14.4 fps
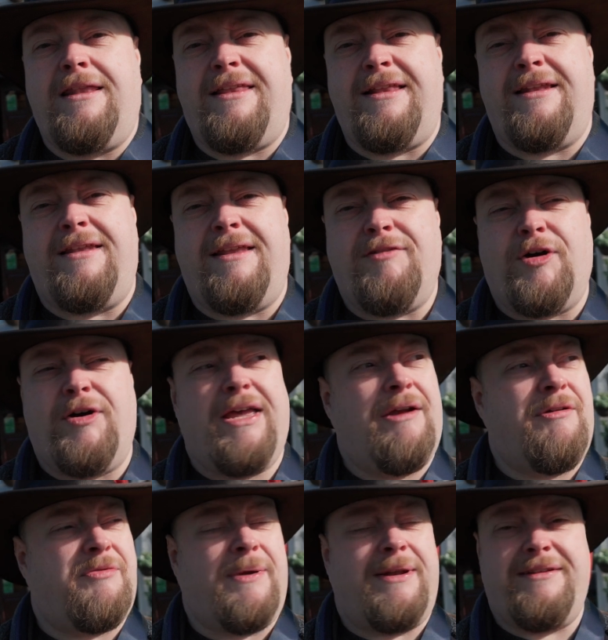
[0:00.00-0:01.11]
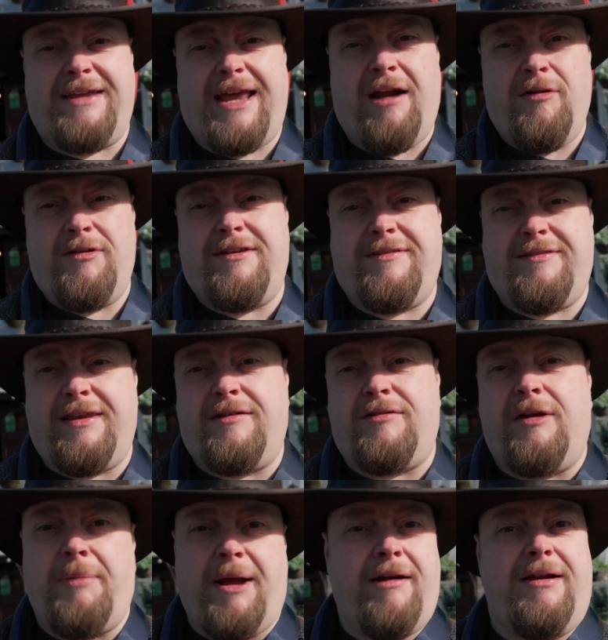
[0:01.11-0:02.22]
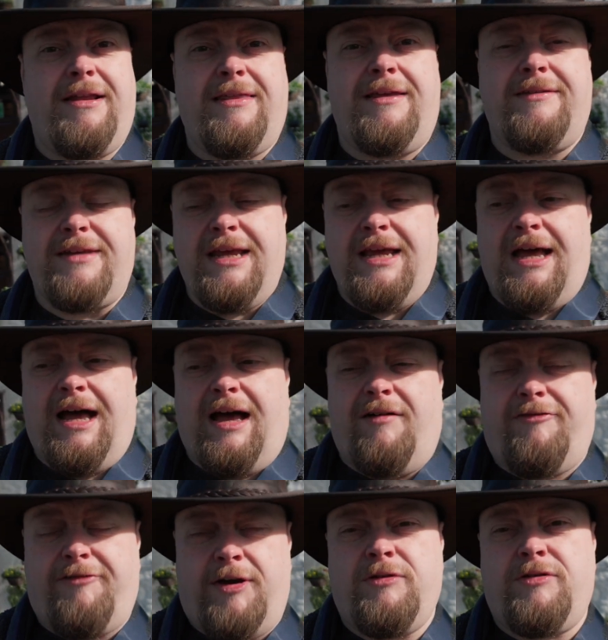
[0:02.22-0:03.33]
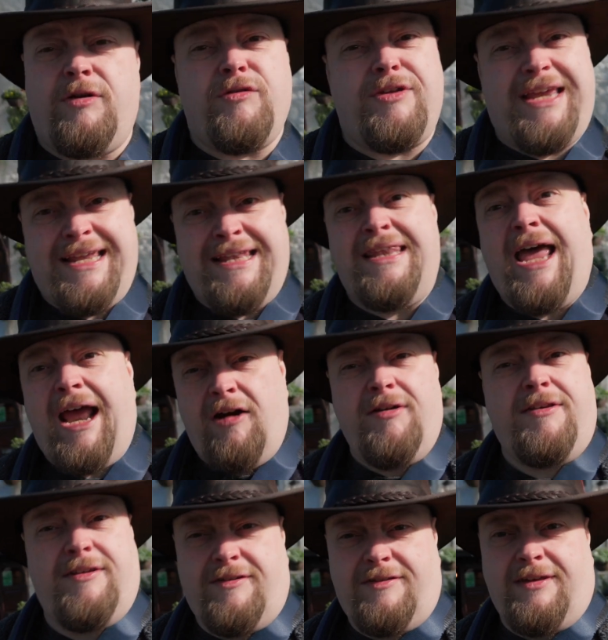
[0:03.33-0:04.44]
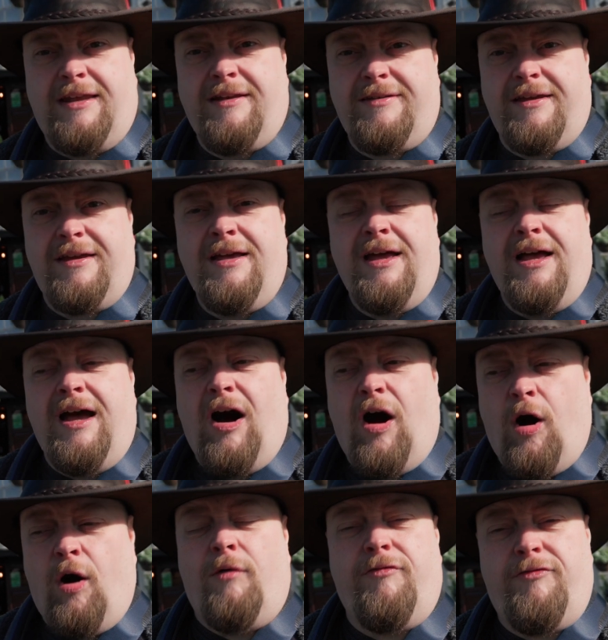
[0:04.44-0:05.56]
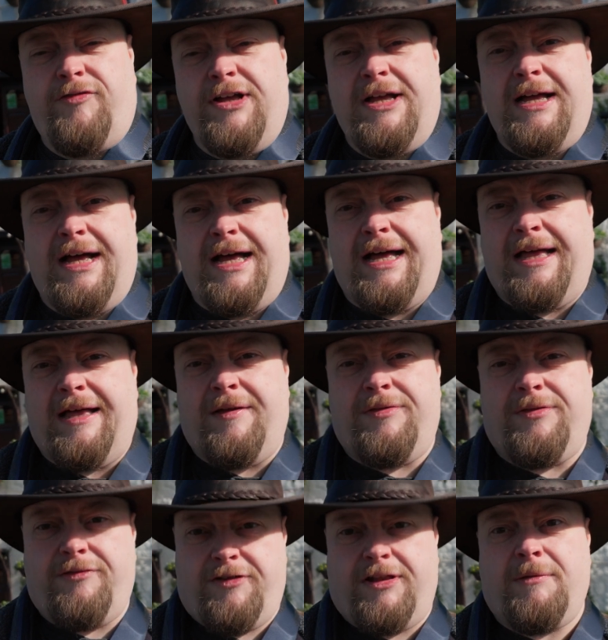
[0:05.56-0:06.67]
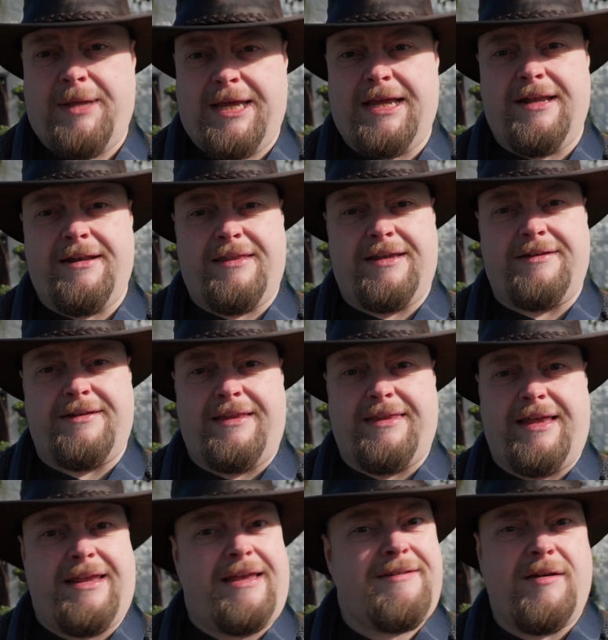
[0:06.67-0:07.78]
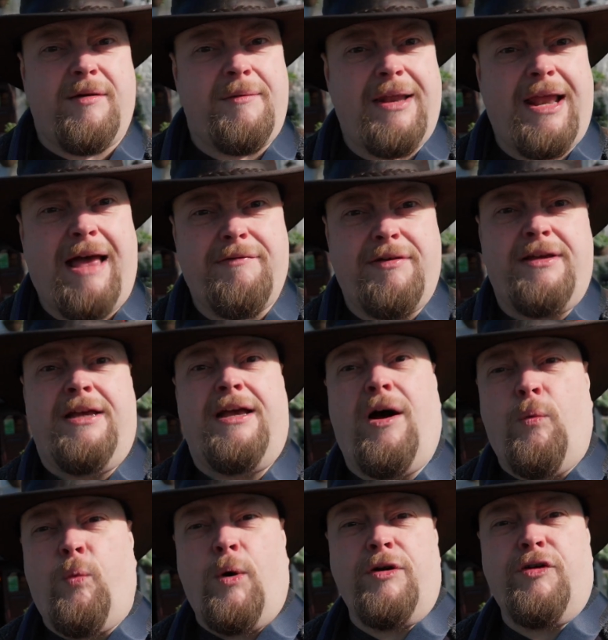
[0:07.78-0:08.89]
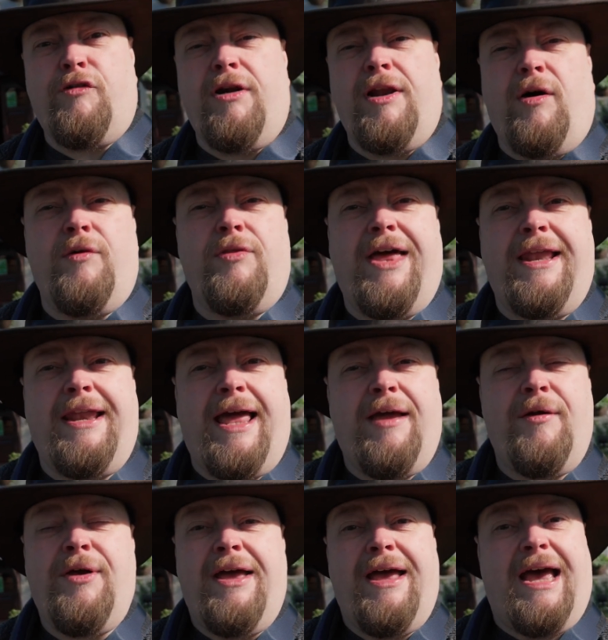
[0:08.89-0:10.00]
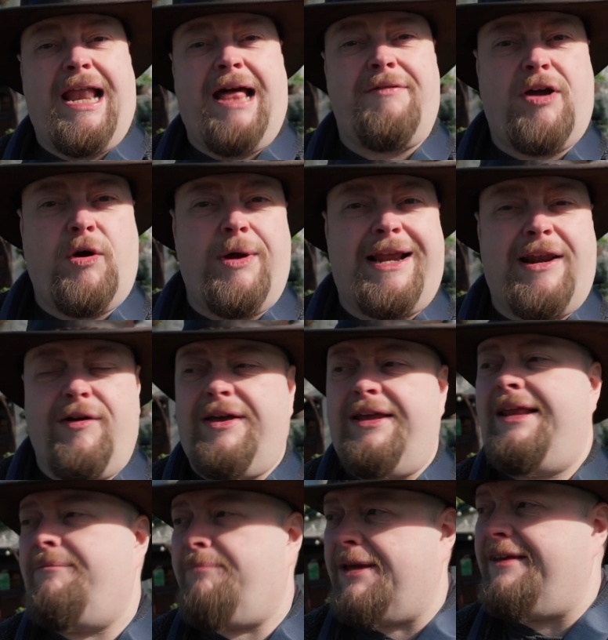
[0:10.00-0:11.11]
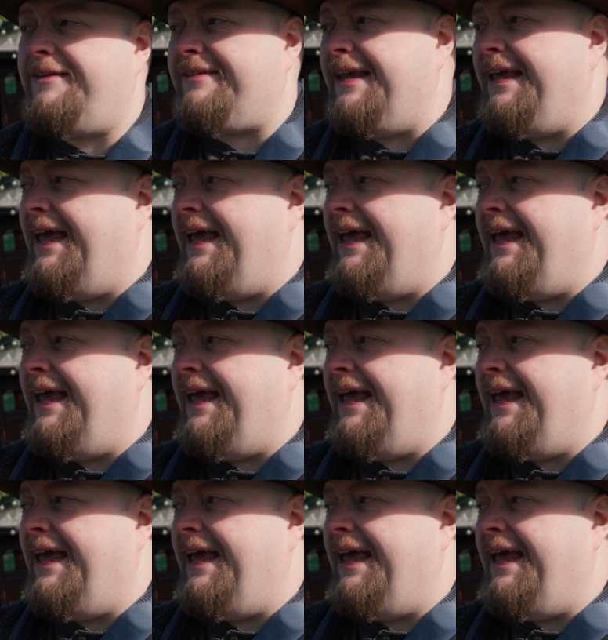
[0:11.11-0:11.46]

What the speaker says: thing that they've got here as well is a heritage centre, and apparently there's photos in the heritage centre of the filming and things like that there. So I'm going to have a wander along there now and have a quick look at it, because